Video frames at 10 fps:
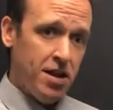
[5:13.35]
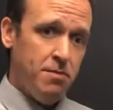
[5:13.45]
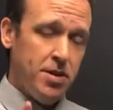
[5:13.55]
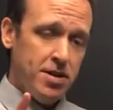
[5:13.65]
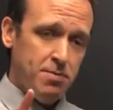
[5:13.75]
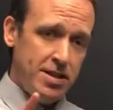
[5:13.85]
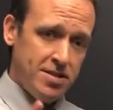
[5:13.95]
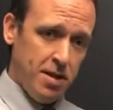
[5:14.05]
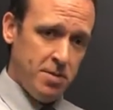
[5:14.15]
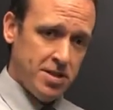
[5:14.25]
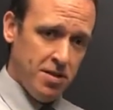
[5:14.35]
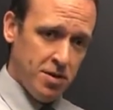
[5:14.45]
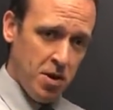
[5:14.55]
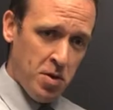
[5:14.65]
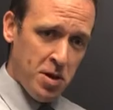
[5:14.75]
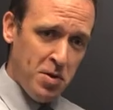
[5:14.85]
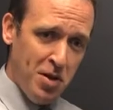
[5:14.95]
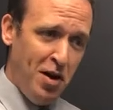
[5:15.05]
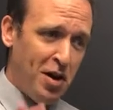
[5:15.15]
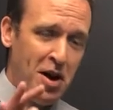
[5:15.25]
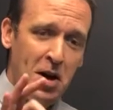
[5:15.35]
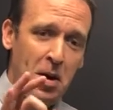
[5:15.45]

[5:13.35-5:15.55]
up because Mason's telling me it's going a little long.